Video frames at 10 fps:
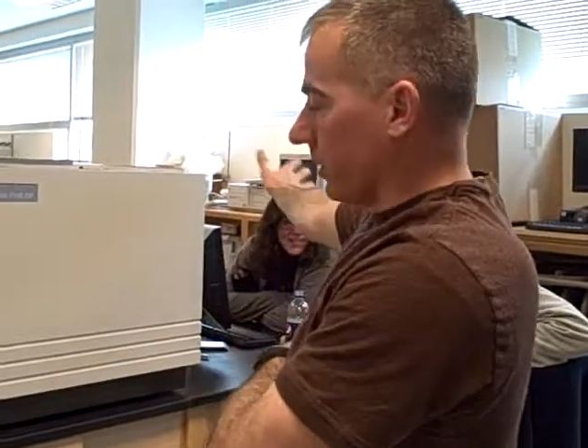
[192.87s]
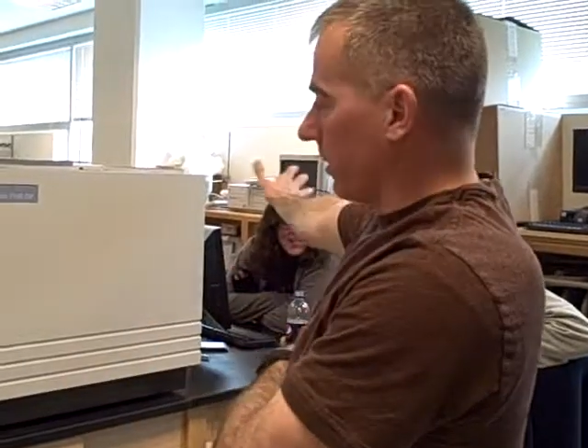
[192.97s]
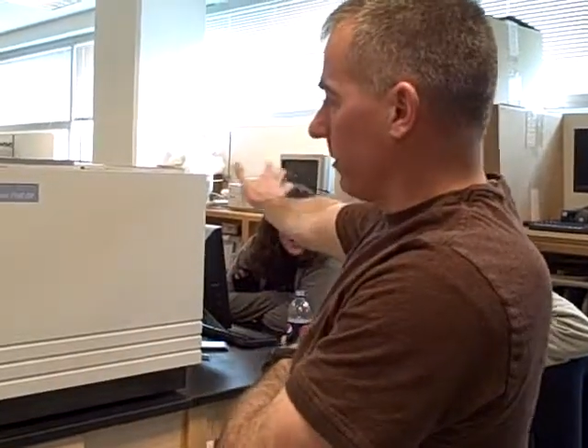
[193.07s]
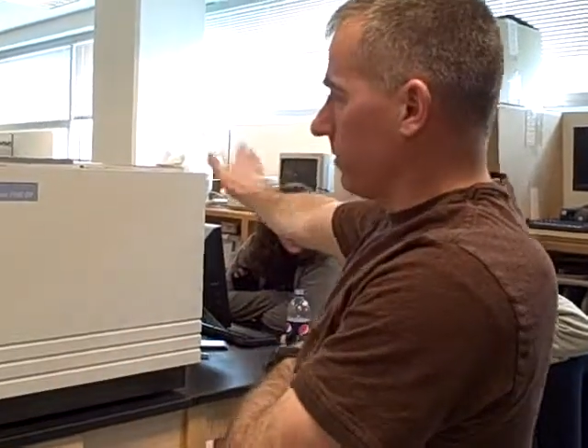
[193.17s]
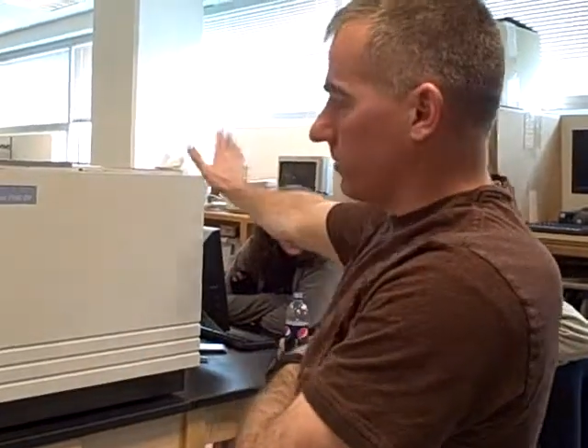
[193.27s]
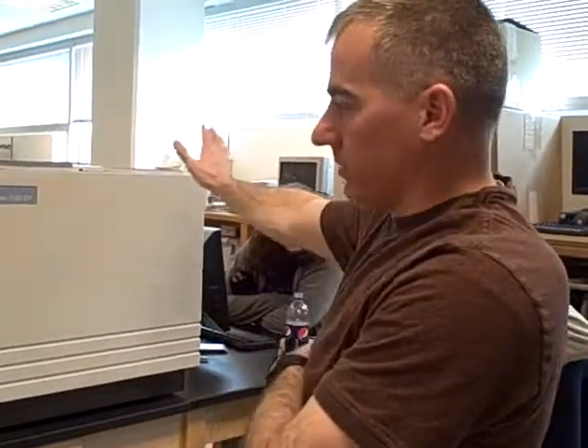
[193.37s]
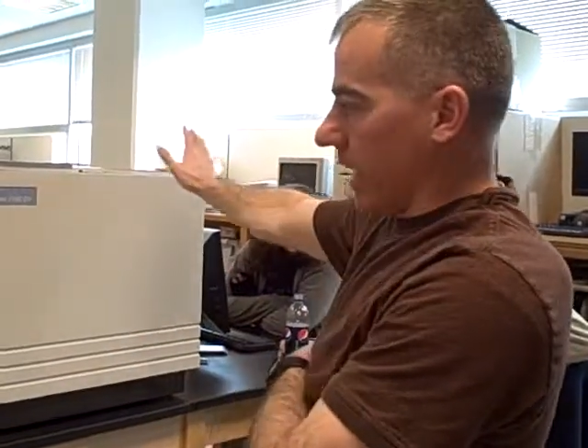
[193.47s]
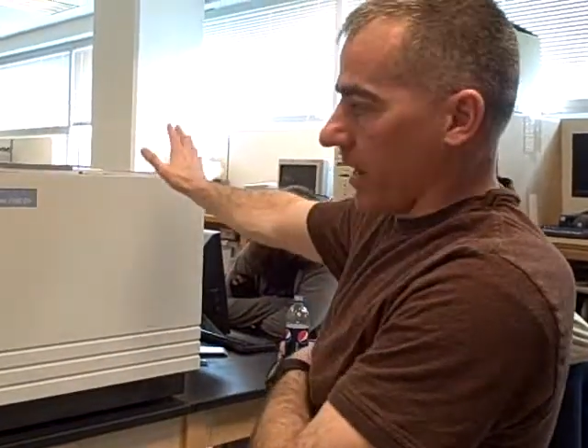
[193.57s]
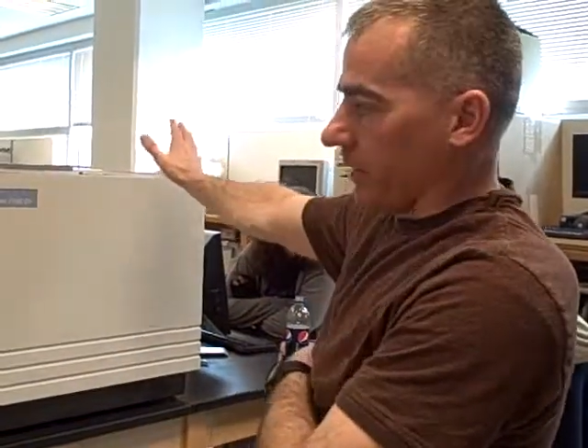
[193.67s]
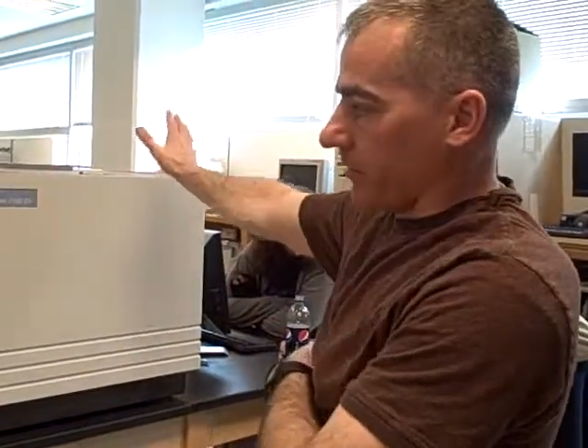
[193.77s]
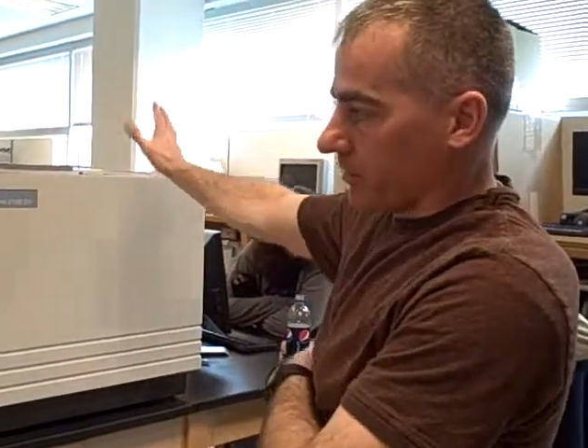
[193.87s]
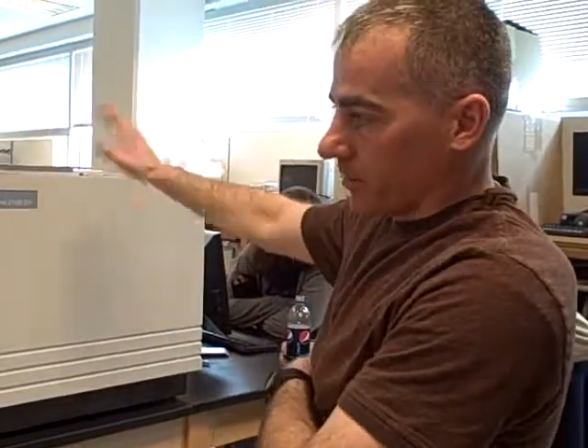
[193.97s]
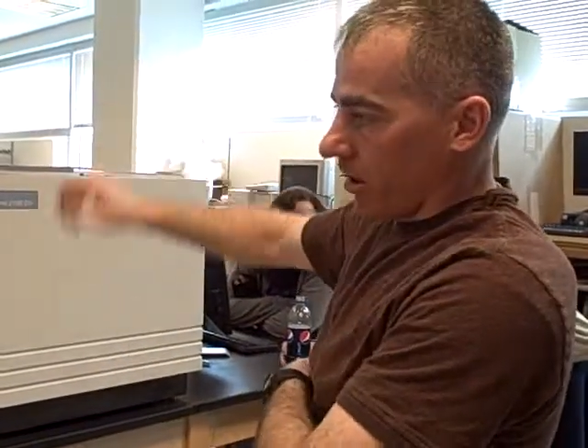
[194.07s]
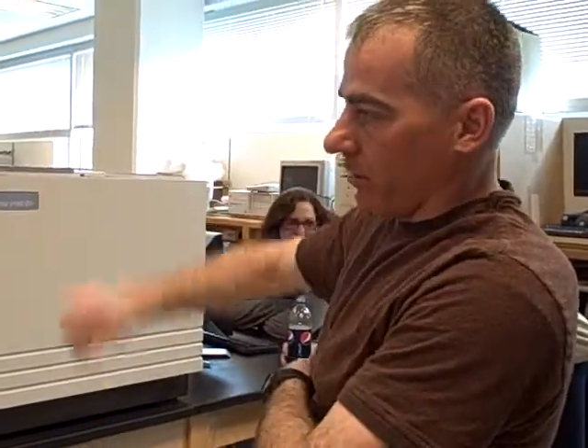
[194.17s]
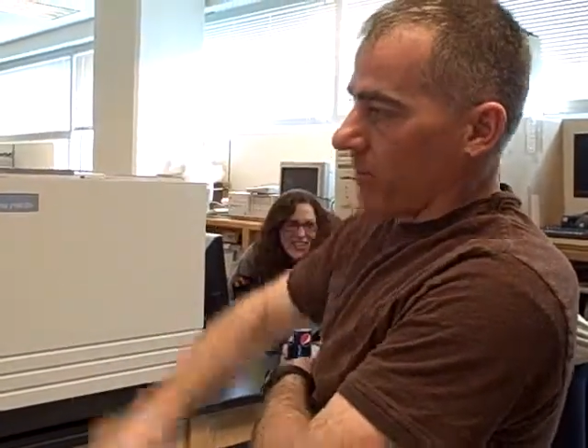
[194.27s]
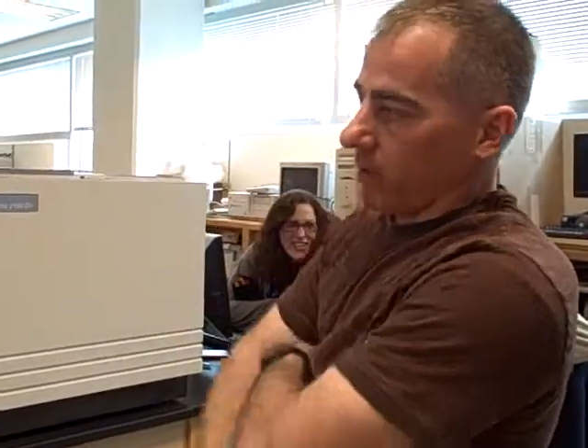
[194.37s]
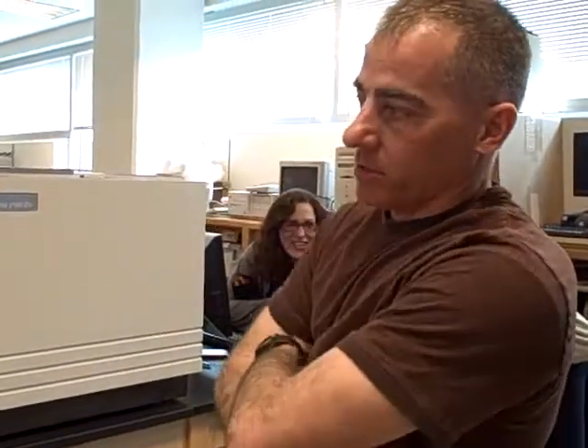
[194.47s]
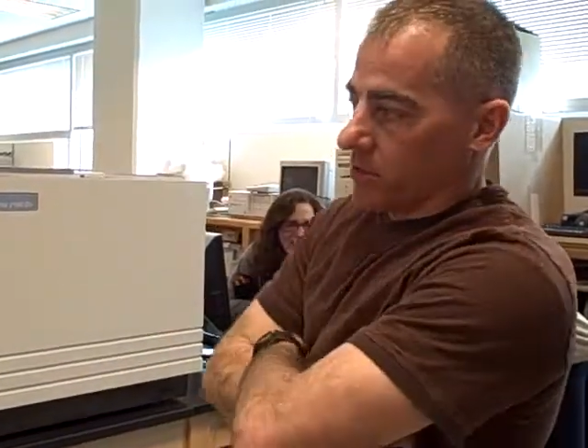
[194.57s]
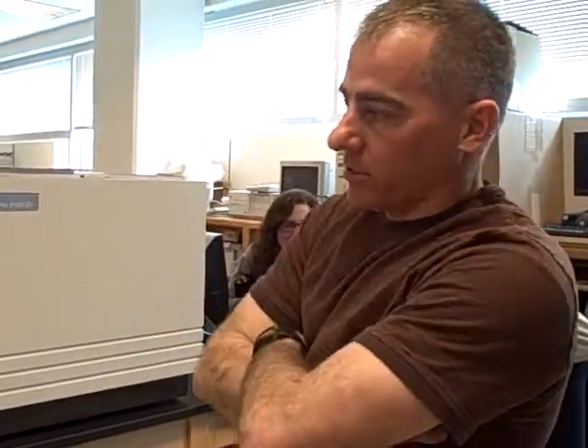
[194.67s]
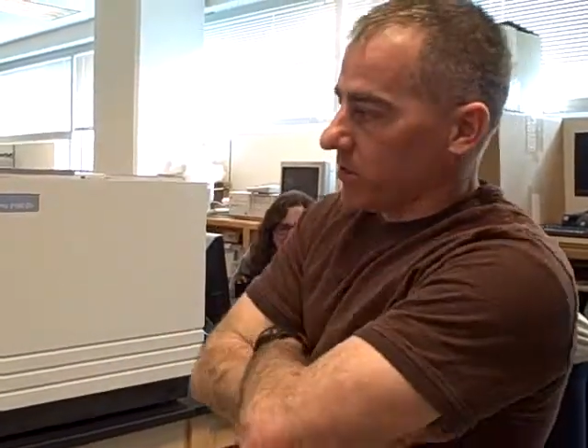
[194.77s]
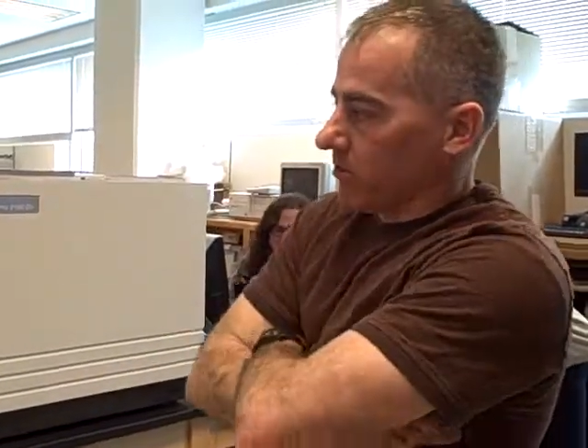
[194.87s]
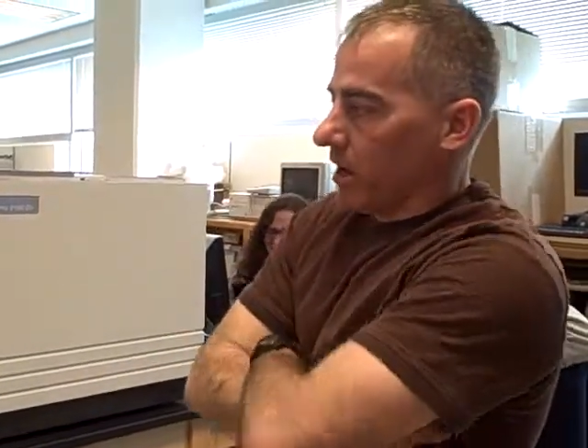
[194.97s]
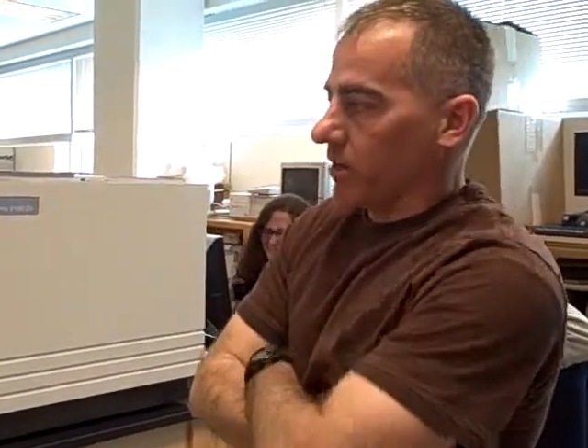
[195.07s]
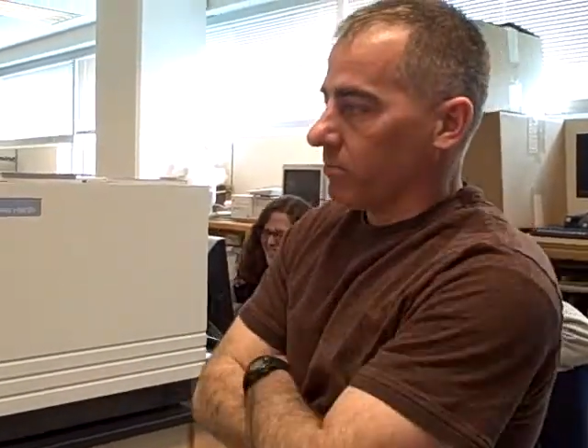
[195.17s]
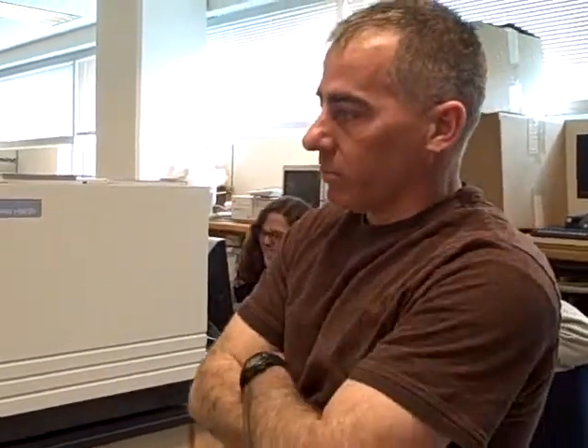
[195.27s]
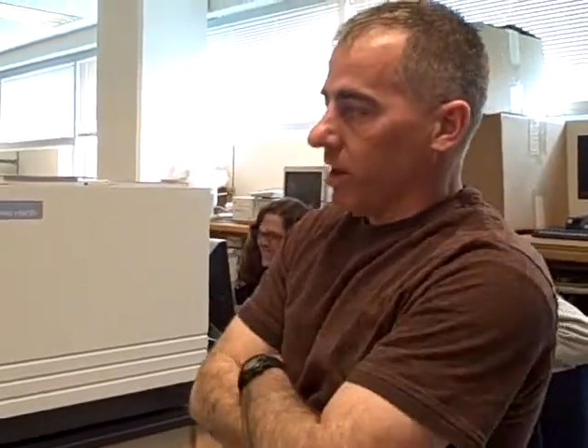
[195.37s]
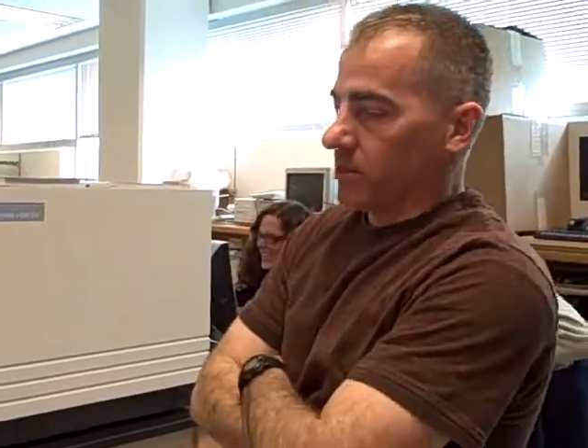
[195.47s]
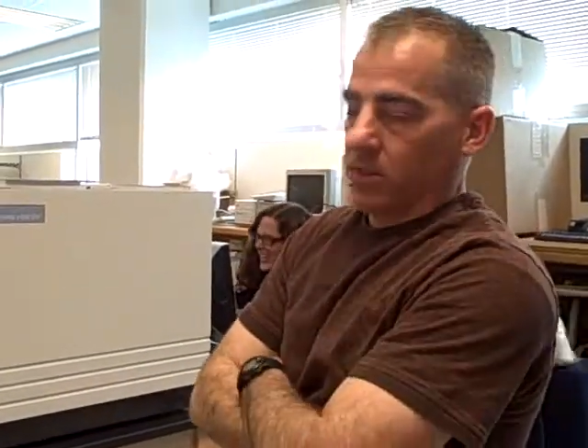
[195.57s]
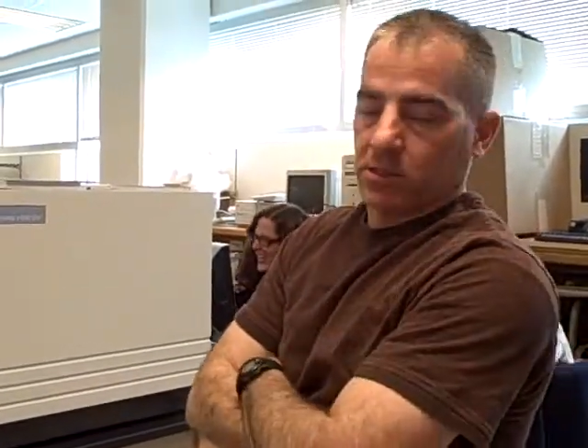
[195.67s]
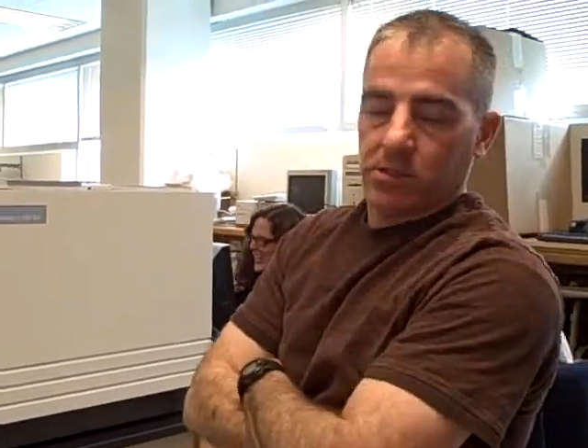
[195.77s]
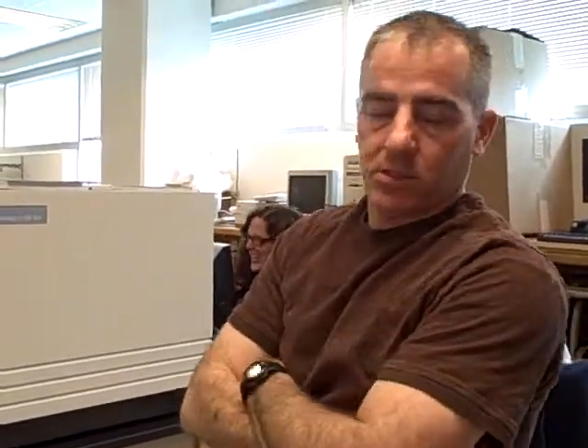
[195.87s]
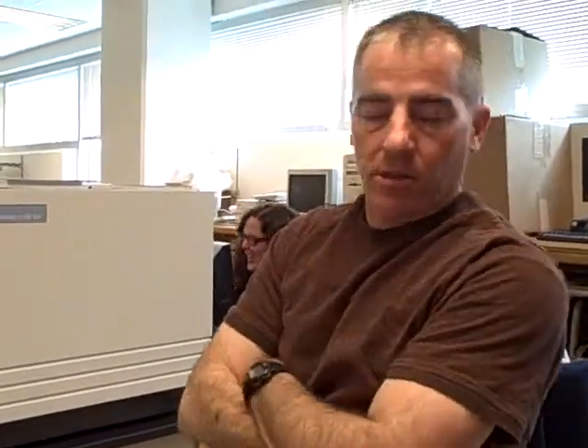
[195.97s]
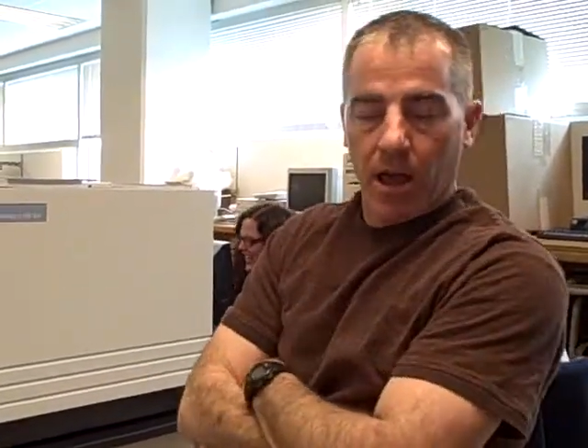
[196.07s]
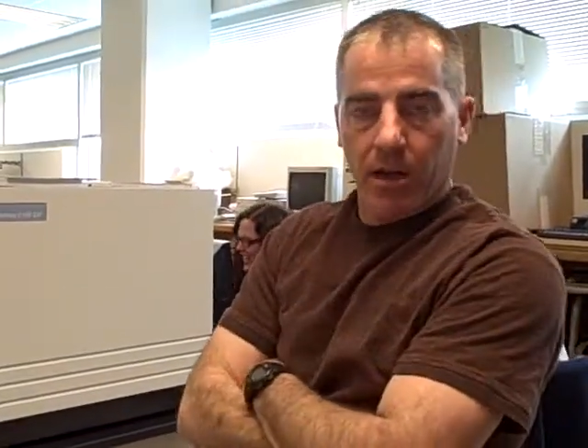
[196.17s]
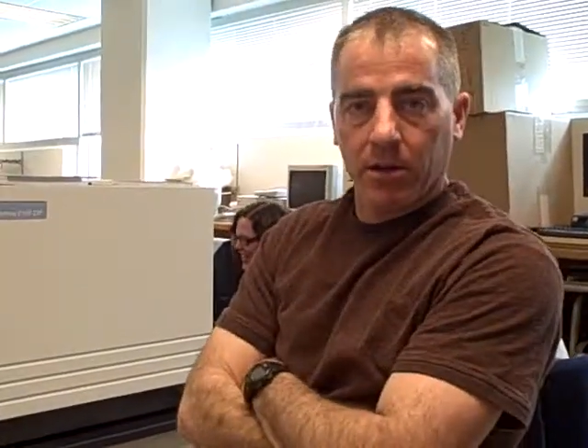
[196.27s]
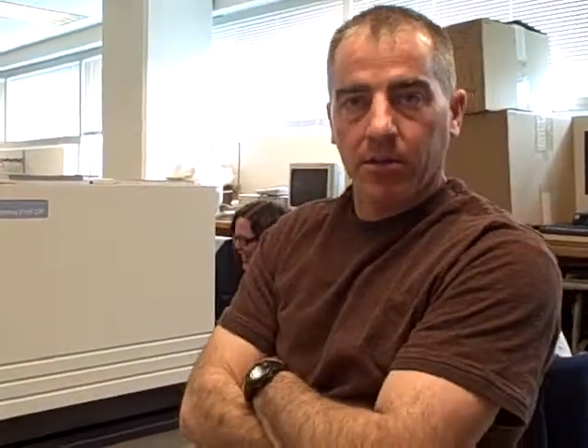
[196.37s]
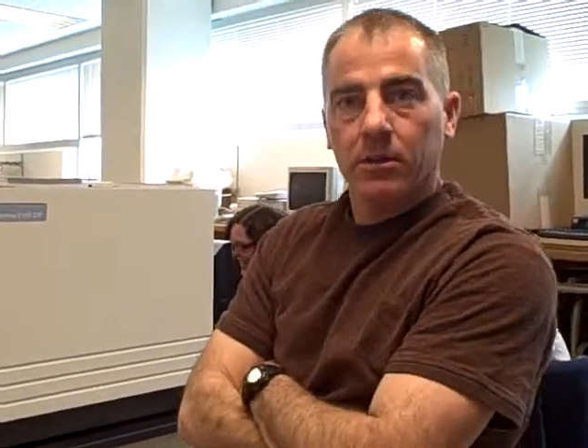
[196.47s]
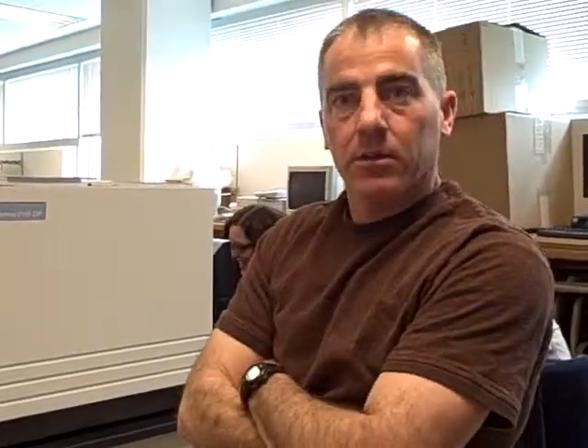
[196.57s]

fully data automated system that processes the data,